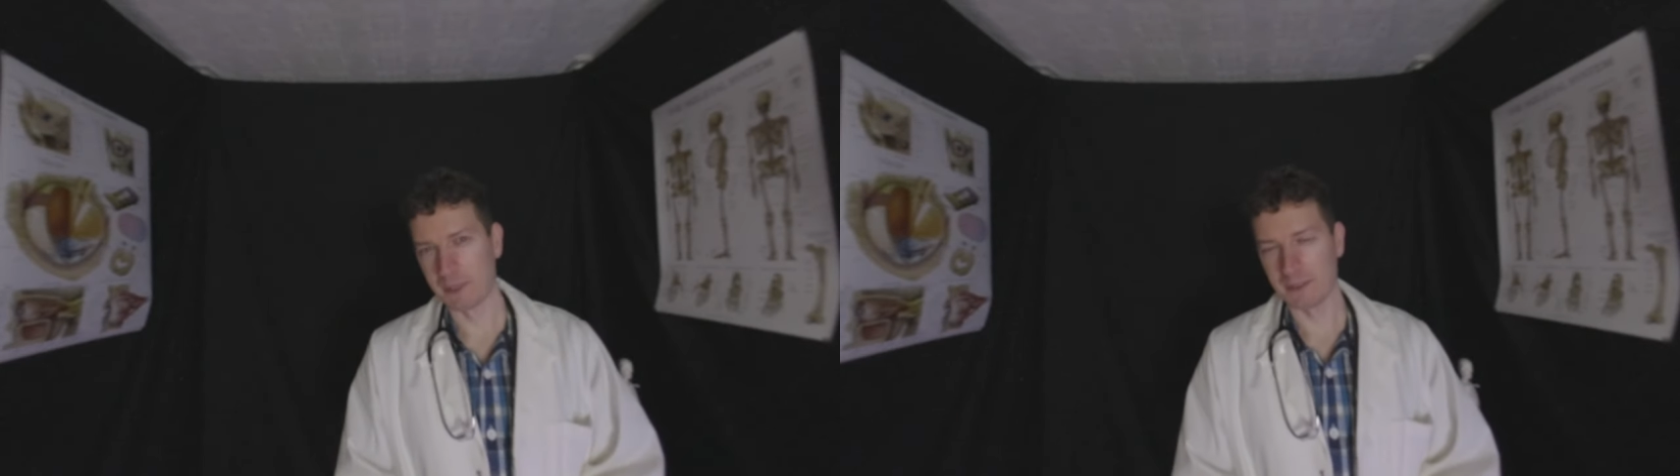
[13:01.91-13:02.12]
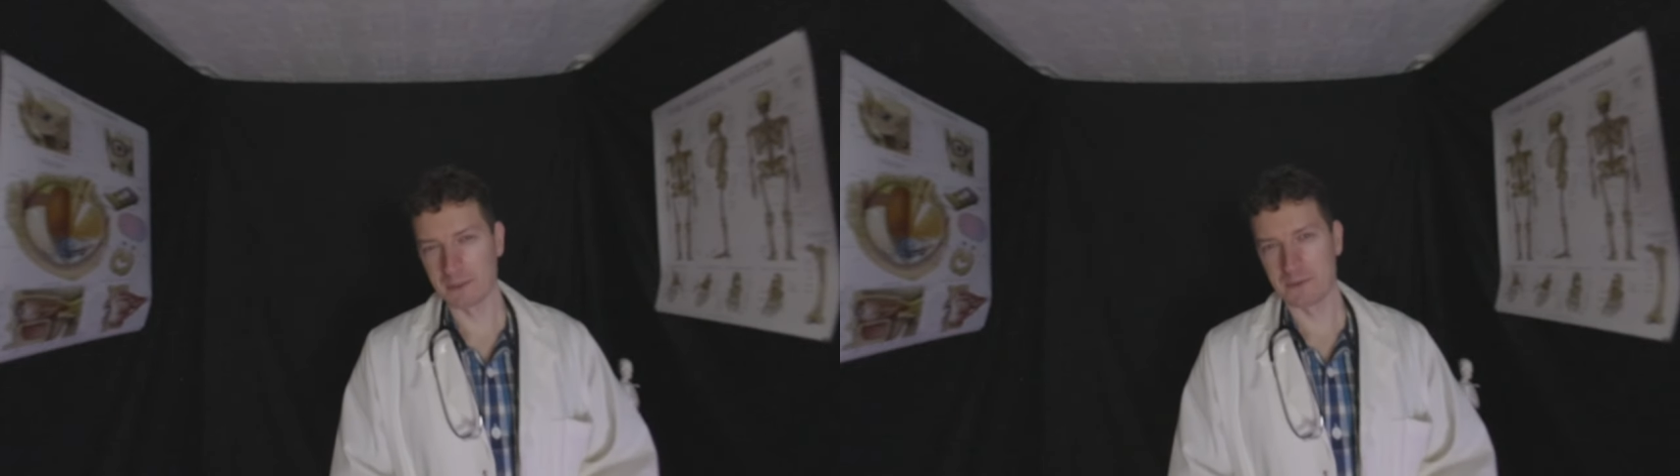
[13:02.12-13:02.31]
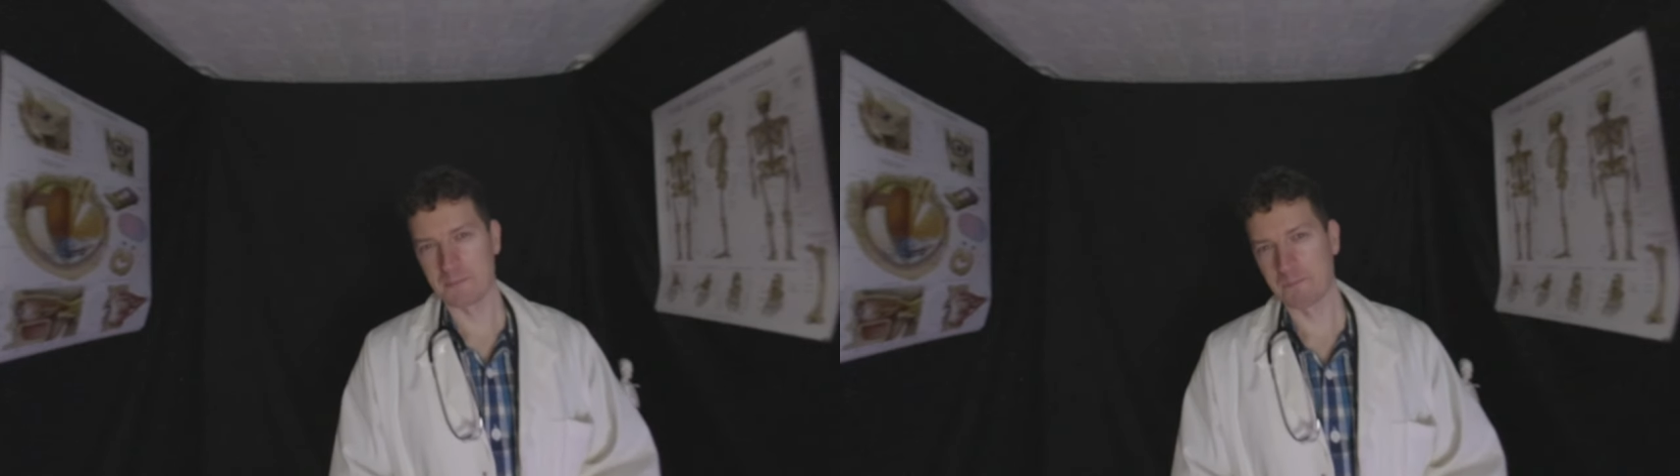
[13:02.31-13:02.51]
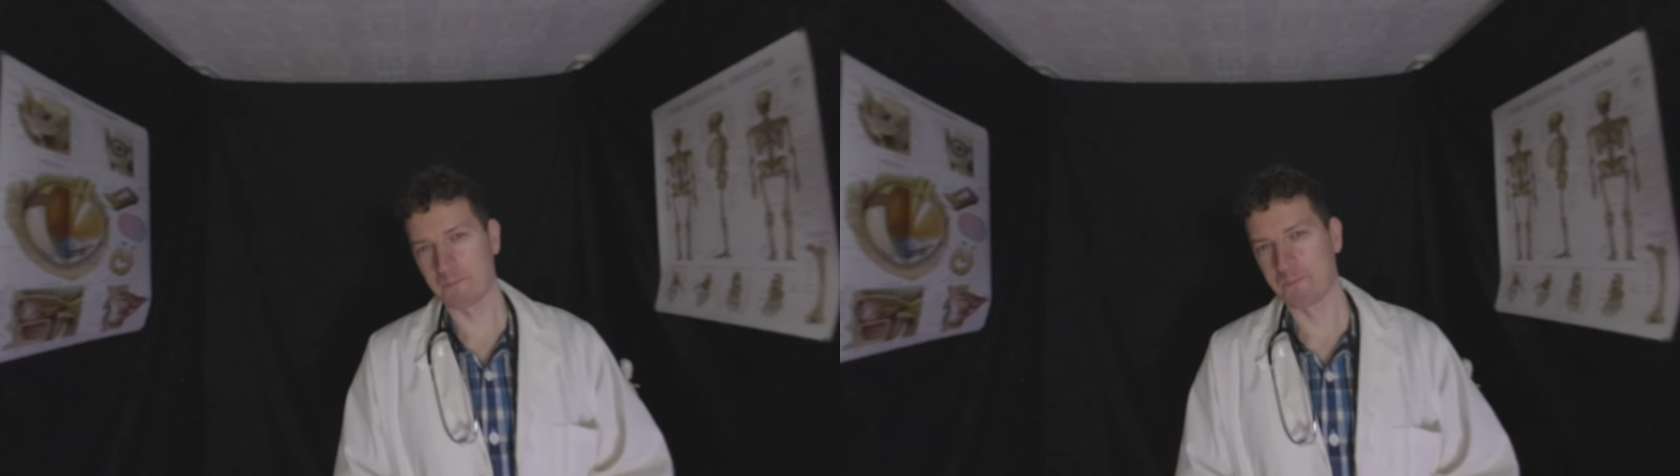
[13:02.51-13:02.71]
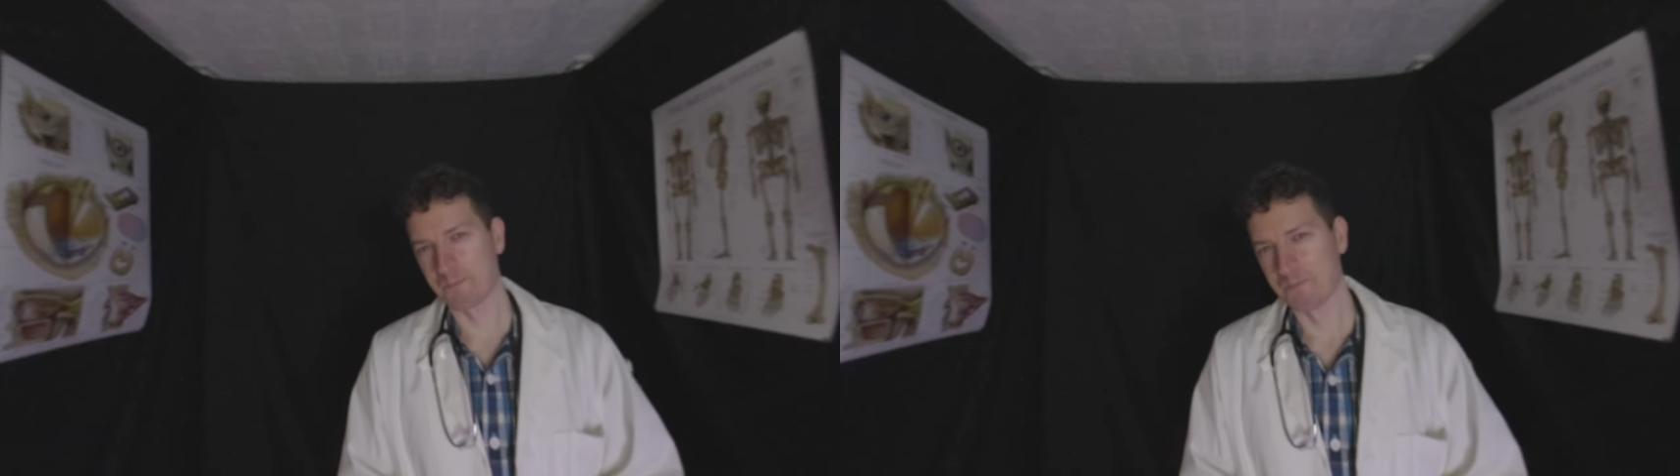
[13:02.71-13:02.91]
badge.
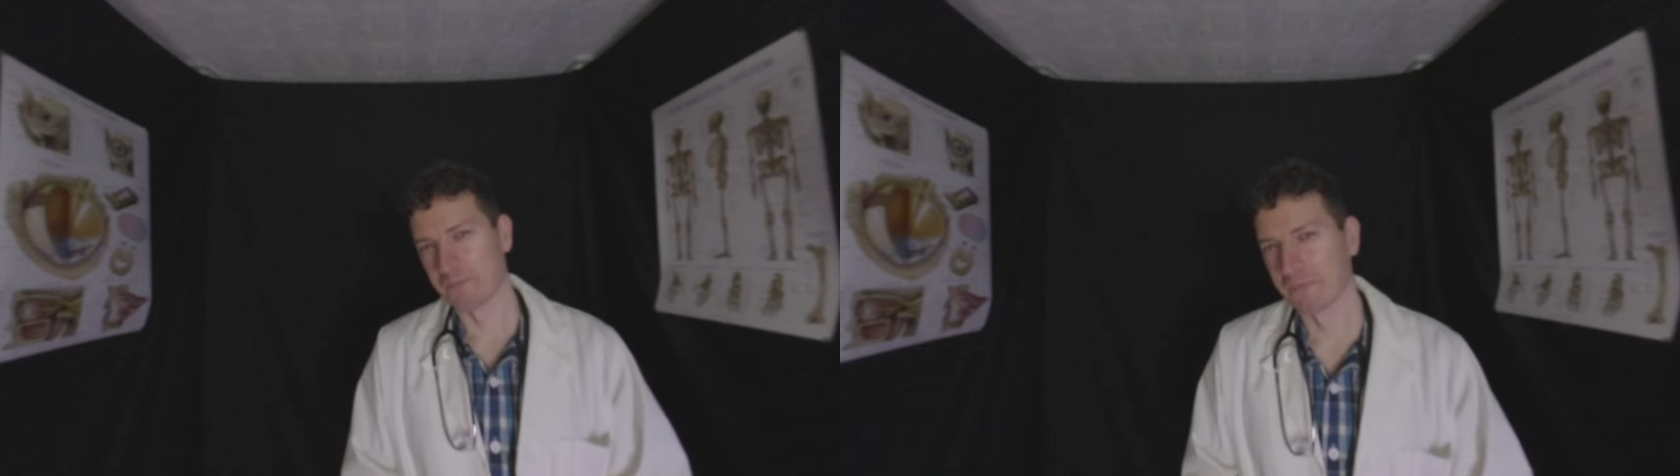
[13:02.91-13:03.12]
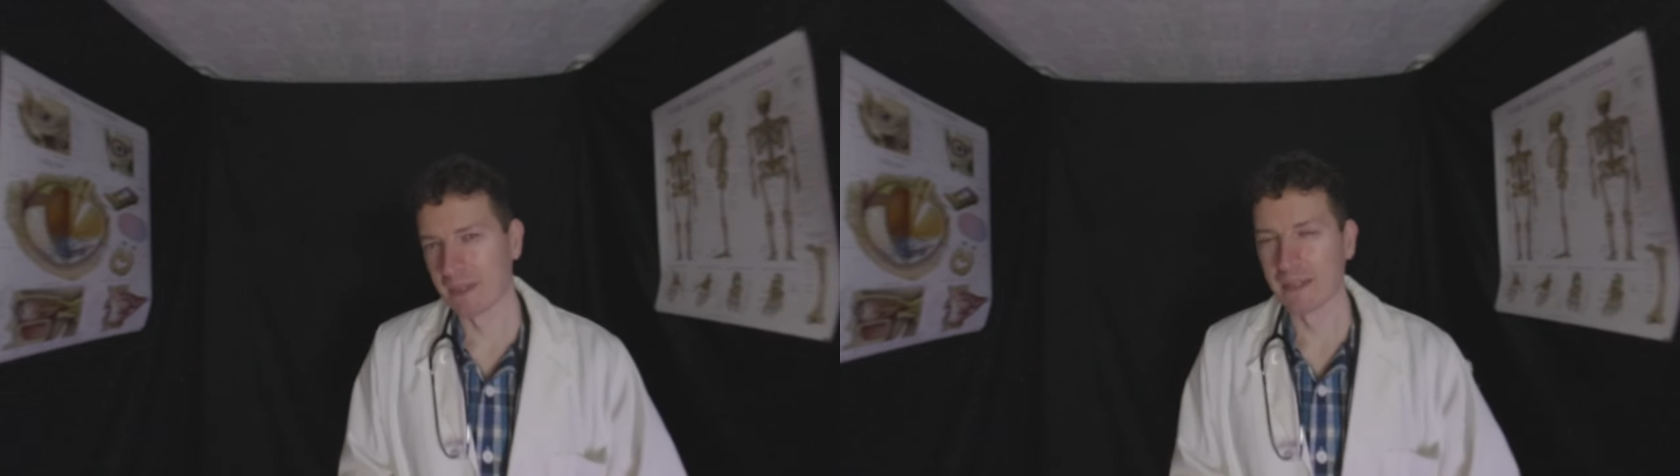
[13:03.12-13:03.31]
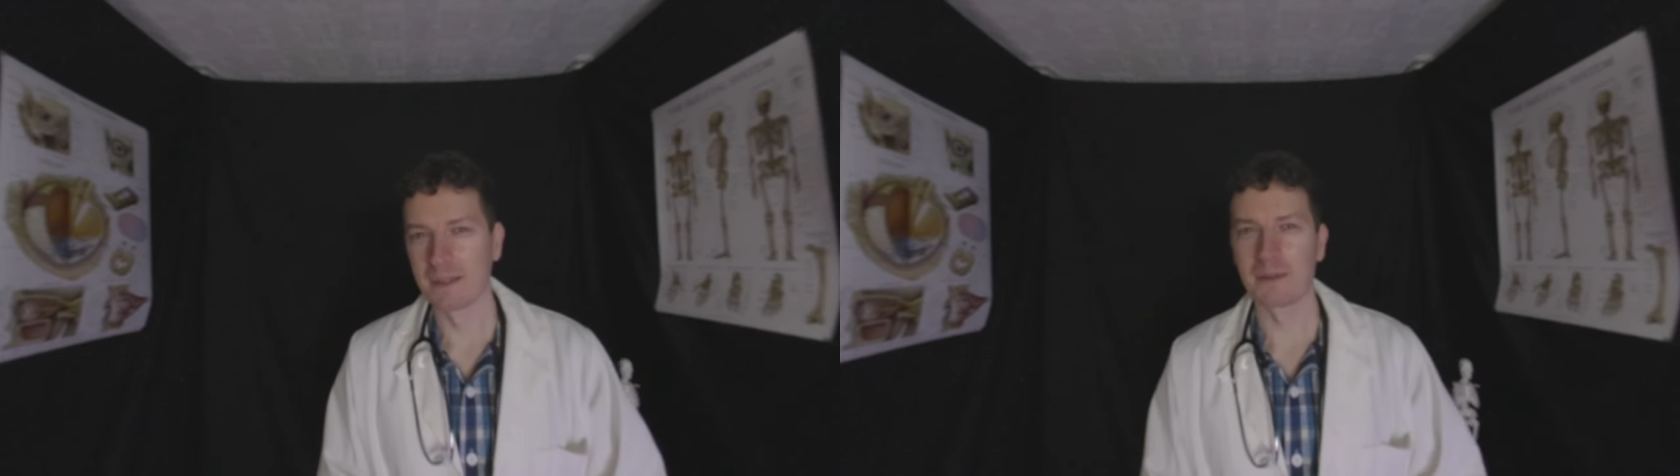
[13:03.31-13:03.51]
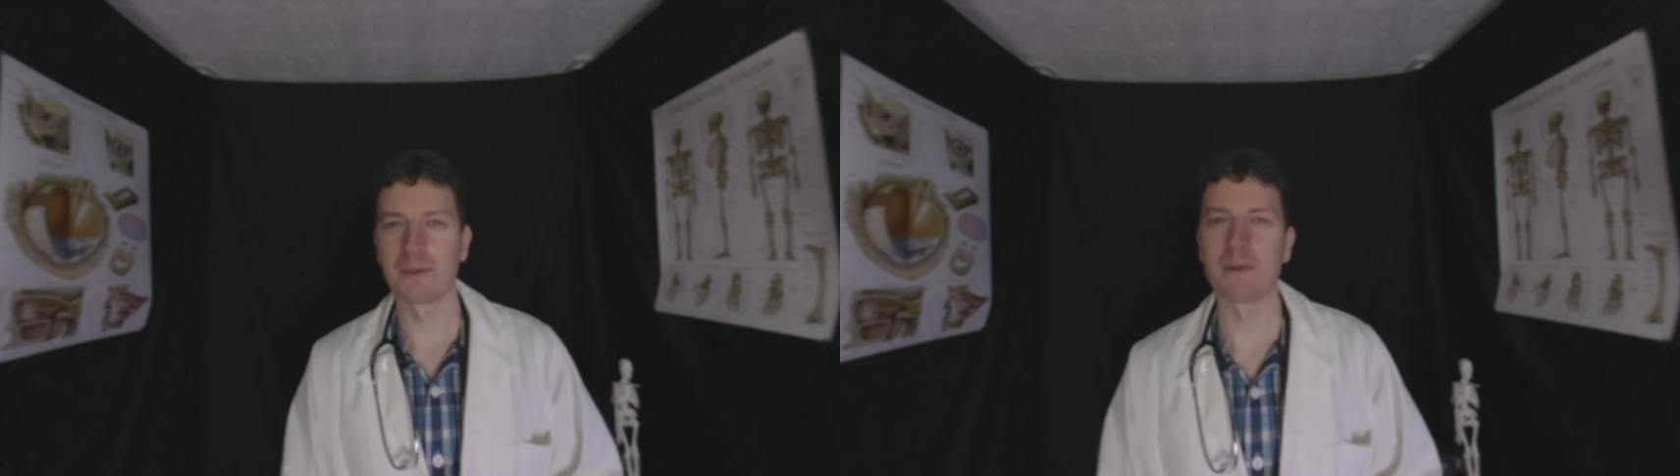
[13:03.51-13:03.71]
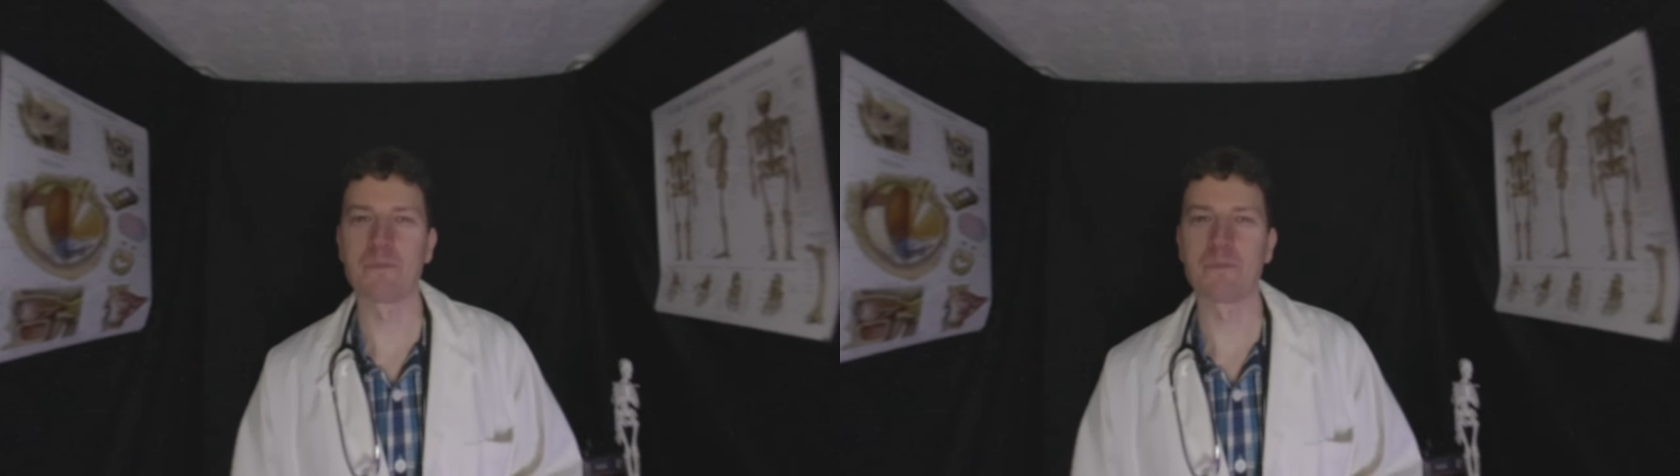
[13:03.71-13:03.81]
All right.